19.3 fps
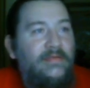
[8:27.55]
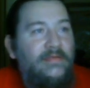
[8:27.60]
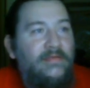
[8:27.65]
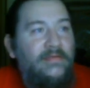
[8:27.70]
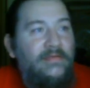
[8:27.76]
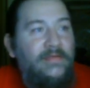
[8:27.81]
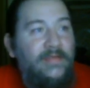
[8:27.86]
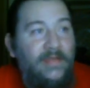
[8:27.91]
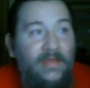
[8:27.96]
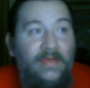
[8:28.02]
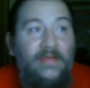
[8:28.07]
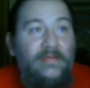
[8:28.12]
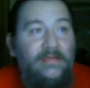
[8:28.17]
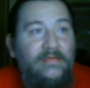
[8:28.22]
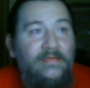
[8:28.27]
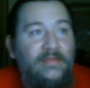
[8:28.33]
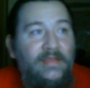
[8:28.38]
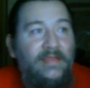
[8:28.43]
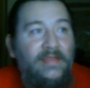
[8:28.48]
Yeah,
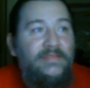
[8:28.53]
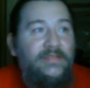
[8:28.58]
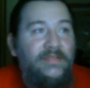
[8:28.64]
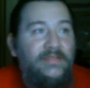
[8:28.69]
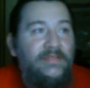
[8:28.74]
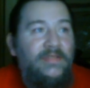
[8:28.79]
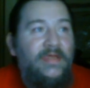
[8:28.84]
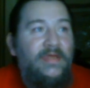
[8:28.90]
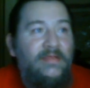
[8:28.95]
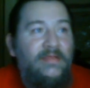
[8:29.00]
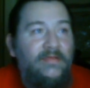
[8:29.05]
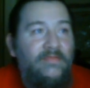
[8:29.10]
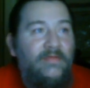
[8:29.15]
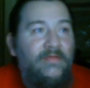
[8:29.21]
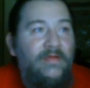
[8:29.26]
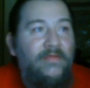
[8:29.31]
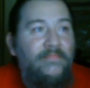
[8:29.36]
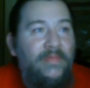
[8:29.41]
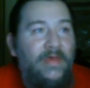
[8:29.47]
that's exactly
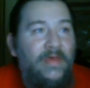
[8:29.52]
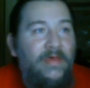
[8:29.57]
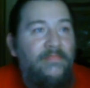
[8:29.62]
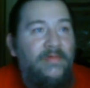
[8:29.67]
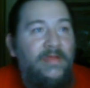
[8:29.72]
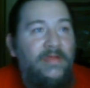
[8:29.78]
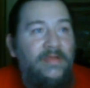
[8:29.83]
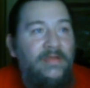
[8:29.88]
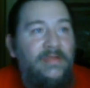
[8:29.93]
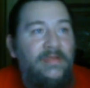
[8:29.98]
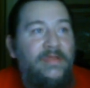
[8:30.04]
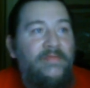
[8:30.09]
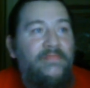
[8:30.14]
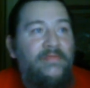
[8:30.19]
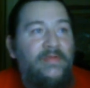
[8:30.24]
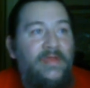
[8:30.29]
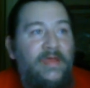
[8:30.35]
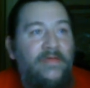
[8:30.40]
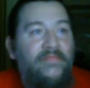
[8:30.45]
right, Batman.
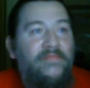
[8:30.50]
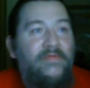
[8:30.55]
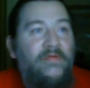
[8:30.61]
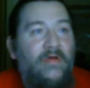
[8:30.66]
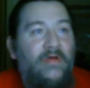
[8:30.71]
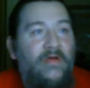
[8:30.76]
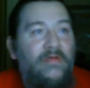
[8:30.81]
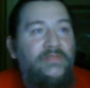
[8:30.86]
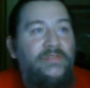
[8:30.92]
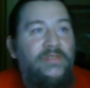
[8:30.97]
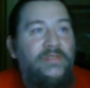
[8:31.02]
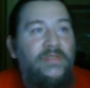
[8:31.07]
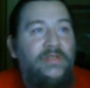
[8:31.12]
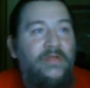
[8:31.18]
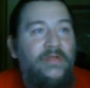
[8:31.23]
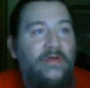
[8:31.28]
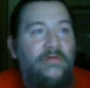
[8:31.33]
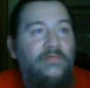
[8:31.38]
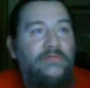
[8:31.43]
Even after all she
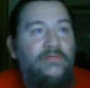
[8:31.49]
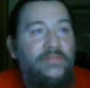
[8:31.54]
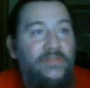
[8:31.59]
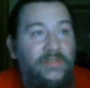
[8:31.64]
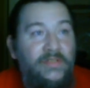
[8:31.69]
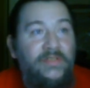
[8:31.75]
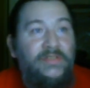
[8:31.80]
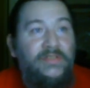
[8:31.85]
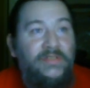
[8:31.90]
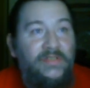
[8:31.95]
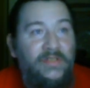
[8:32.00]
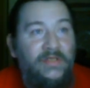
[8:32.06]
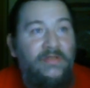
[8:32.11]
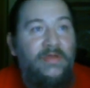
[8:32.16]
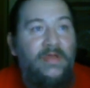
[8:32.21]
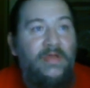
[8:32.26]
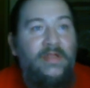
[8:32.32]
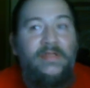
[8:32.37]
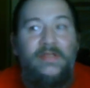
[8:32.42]
knows, she
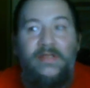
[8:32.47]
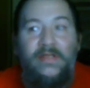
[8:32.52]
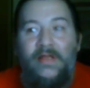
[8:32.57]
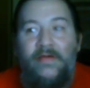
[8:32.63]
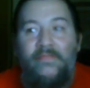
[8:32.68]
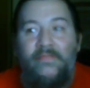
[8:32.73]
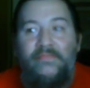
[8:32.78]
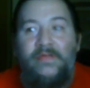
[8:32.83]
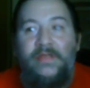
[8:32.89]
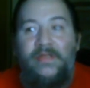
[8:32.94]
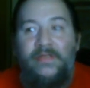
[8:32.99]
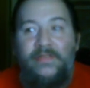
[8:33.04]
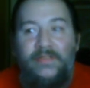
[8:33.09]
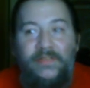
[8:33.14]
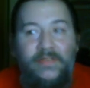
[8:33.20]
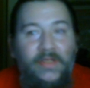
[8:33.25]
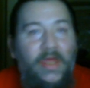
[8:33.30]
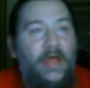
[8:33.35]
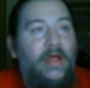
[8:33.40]
still ended up getting
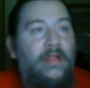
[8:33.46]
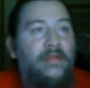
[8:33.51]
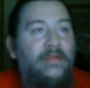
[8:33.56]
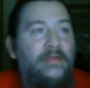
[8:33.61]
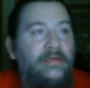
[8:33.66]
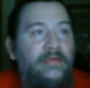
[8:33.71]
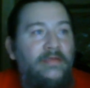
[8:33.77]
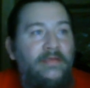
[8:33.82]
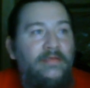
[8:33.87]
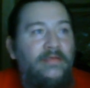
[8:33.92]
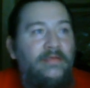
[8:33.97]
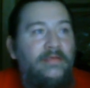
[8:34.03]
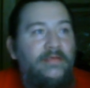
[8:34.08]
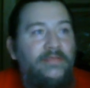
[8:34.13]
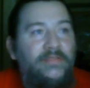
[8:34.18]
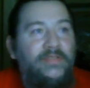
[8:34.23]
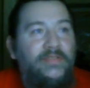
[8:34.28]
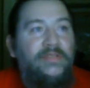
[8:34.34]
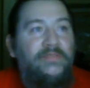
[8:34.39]
shot.
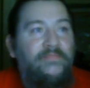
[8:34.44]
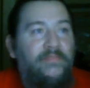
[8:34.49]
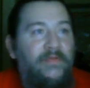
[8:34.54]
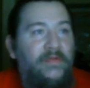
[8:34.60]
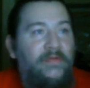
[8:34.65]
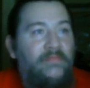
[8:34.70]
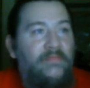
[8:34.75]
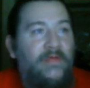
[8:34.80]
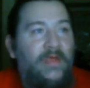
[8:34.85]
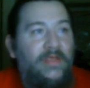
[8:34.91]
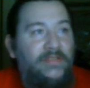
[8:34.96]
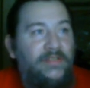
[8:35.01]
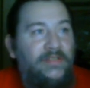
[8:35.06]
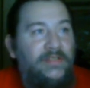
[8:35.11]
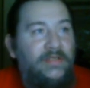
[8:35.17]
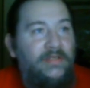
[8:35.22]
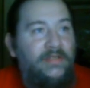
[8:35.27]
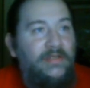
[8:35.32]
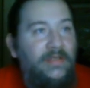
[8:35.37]
She's been
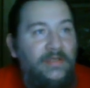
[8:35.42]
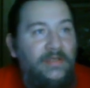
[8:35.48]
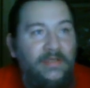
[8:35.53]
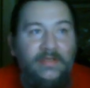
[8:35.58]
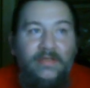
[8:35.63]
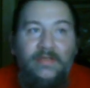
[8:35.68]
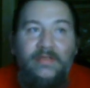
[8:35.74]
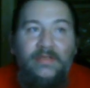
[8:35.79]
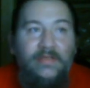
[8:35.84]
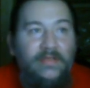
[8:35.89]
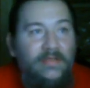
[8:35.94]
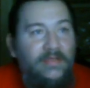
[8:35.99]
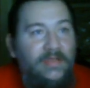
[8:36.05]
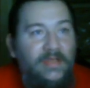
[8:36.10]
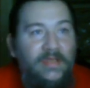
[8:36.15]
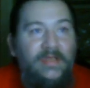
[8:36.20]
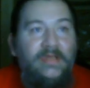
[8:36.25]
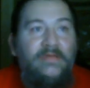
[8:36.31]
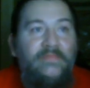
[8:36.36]
arrested,
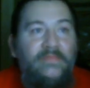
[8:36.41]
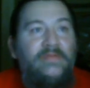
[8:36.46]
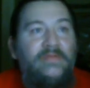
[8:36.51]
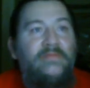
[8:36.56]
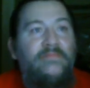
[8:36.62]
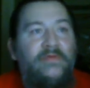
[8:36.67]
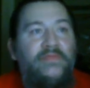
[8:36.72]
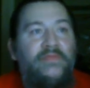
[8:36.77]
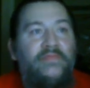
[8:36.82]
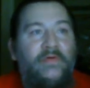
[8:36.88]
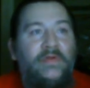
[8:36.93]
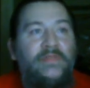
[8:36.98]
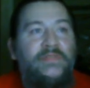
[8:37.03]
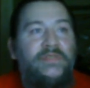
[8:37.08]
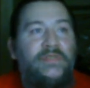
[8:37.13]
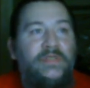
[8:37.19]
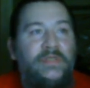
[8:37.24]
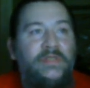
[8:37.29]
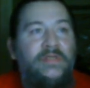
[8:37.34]
even with what
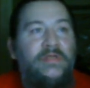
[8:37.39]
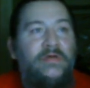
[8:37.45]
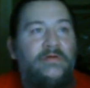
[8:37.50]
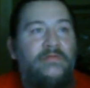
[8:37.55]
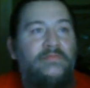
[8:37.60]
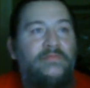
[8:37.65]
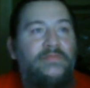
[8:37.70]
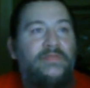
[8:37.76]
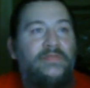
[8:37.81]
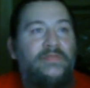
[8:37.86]
she knows.